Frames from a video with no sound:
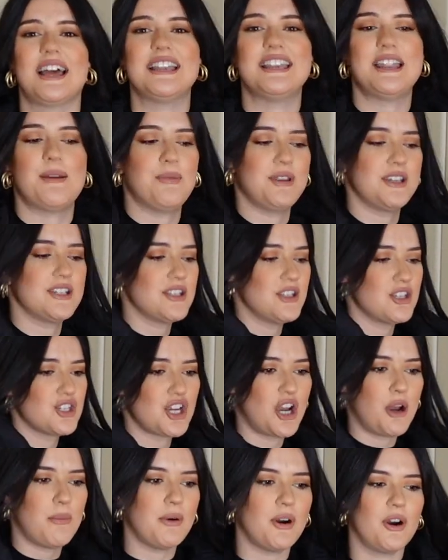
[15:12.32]
like nip into the
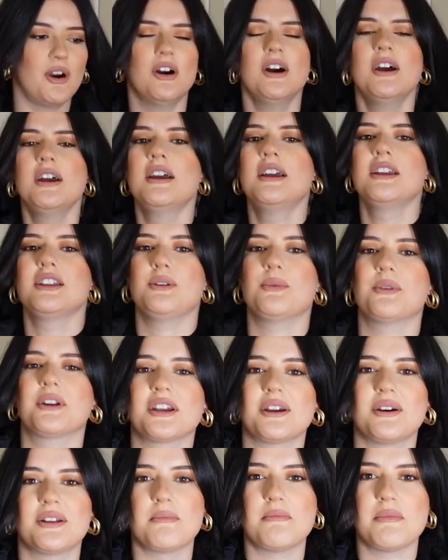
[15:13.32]
shop or you want
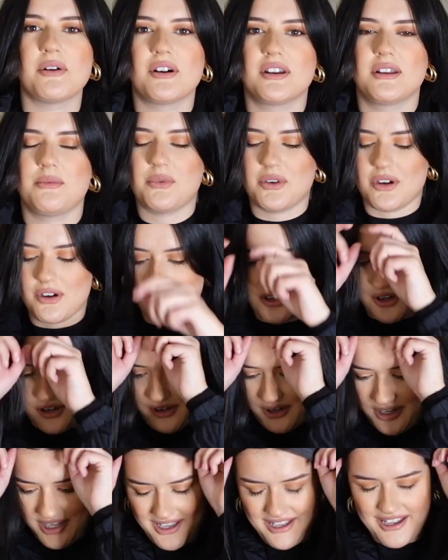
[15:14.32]
to go on a morning walk
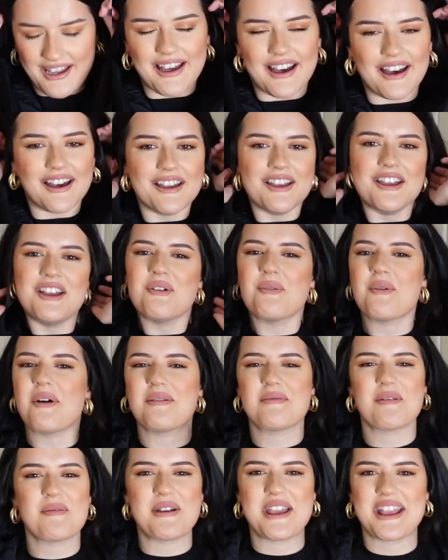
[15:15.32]
or
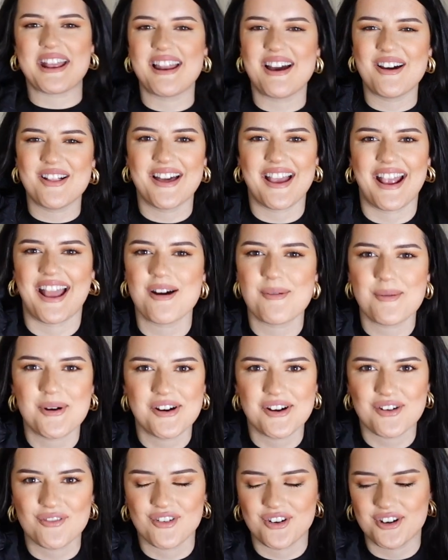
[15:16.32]
what am I making out like I
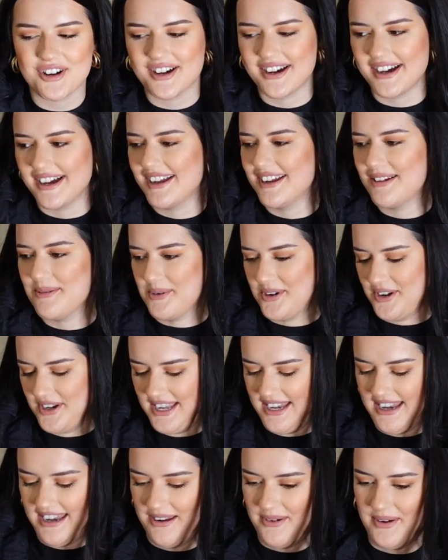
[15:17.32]
walk for? I ain't
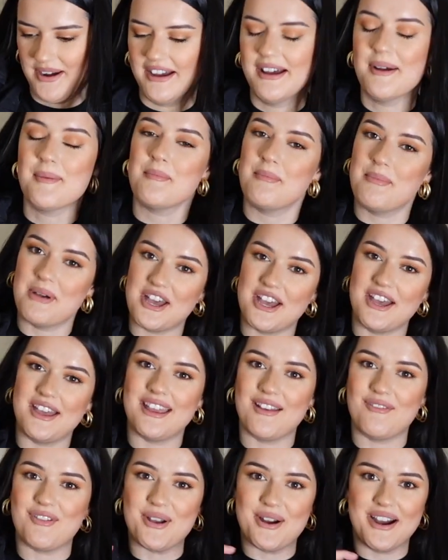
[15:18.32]
walking anywhere. But
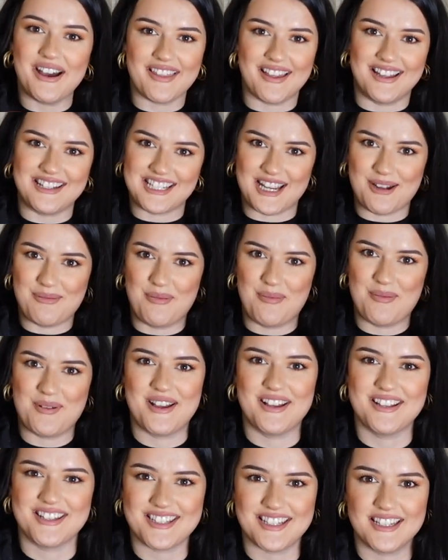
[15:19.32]
if you are that type of
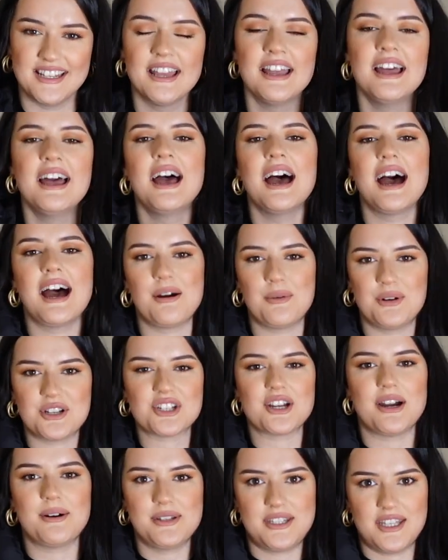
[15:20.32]
person, I
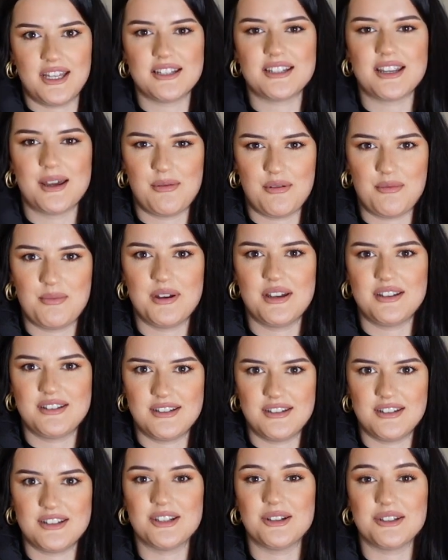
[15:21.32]
wish I was that type of
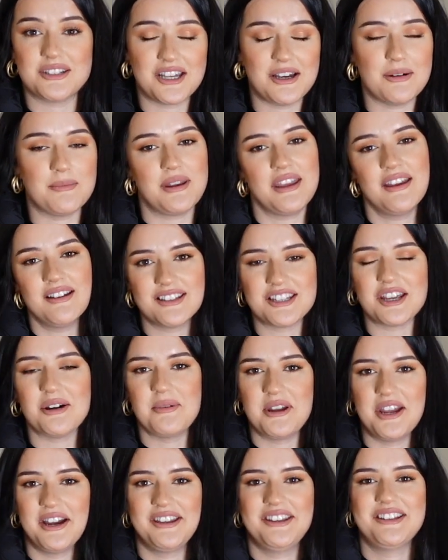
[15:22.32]
person, so tell me how
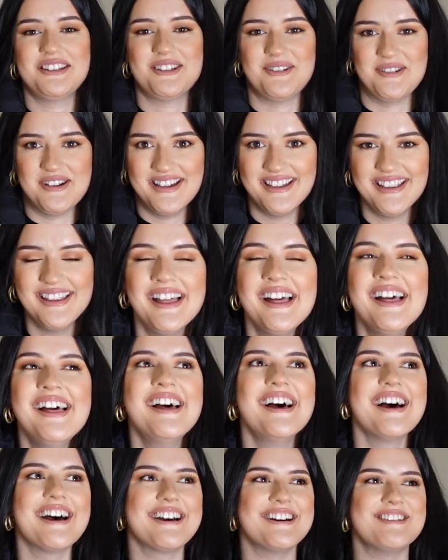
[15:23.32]
you do it.
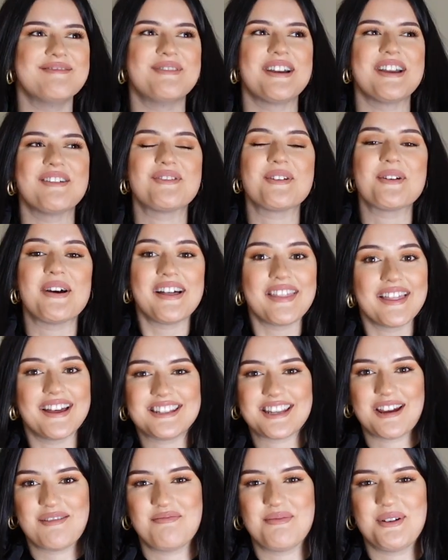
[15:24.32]
If you are
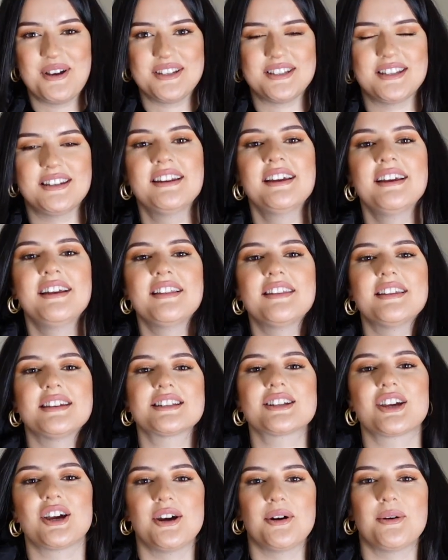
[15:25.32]
that type of person,
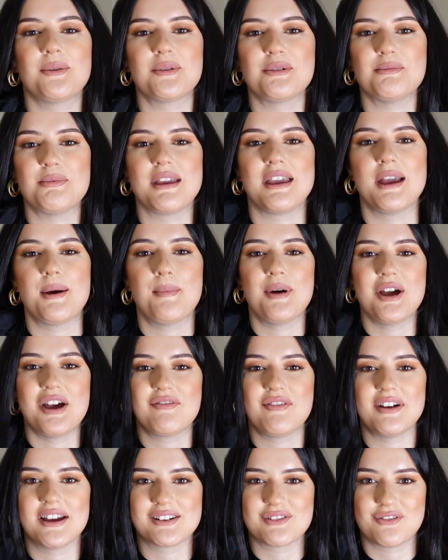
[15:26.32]
this coat would be
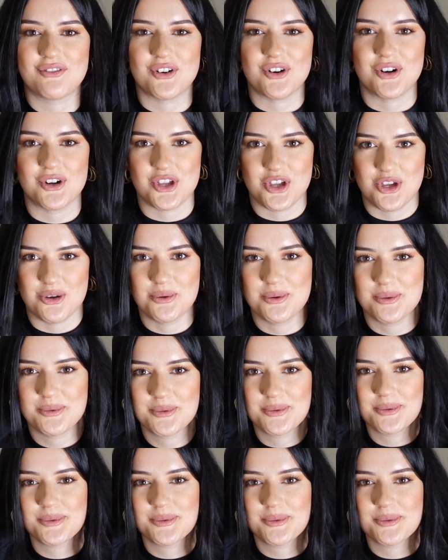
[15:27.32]
perfect for you.